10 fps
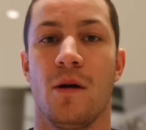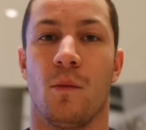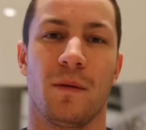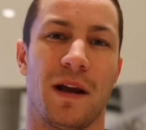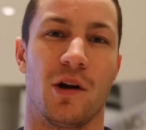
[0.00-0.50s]

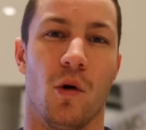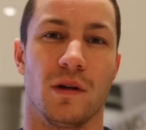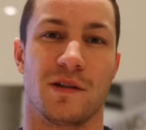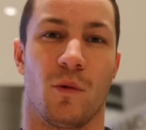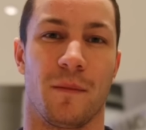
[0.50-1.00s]
one of my
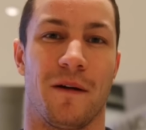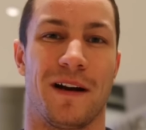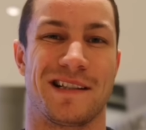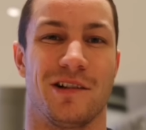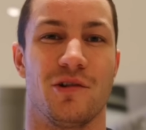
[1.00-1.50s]
goals and one of my
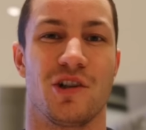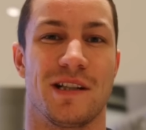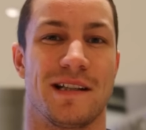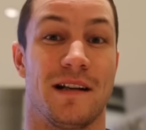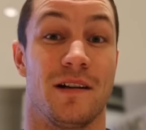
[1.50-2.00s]
resolutions
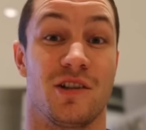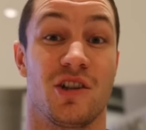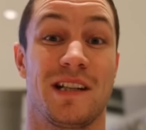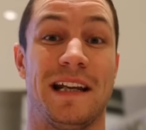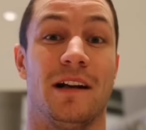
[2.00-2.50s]
this year is
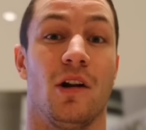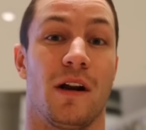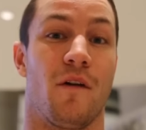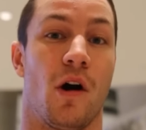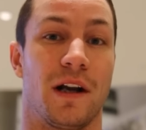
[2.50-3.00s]
just to eat a lot
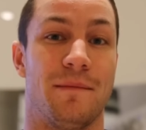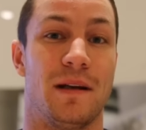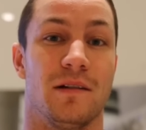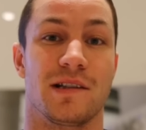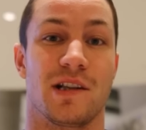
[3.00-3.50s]
of hearty
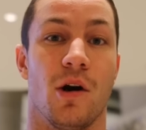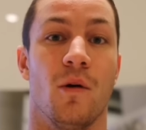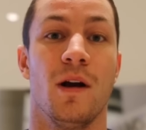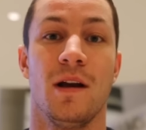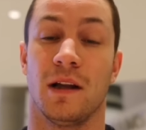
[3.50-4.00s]
meals.
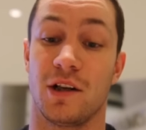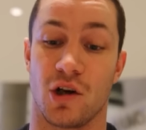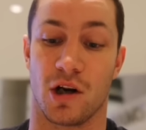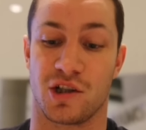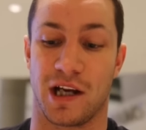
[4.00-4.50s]
So like
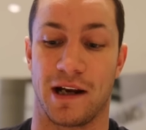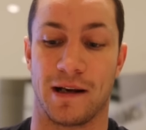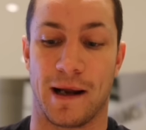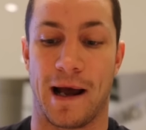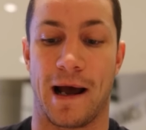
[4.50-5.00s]
Josh said,
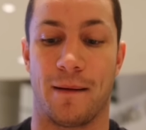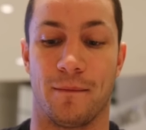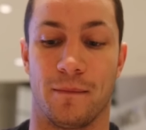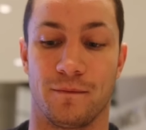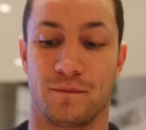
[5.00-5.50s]

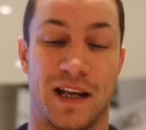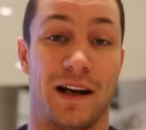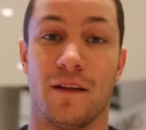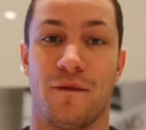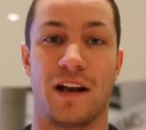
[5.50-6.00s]

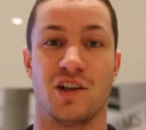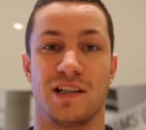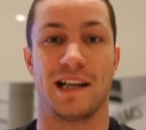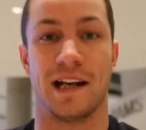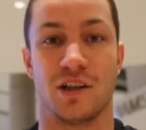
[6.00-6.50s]
getting the
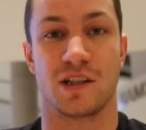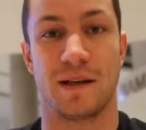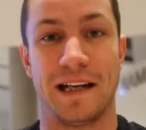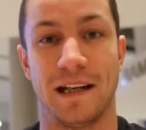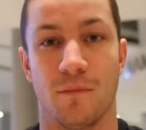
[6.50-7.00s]
veggies in and just
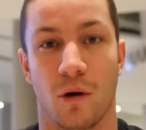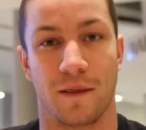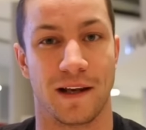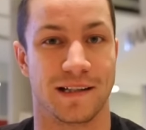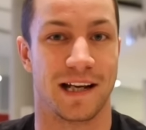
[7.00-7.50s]
eating more
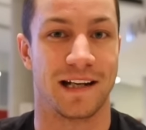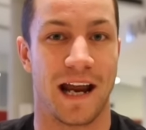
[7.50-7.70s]
things like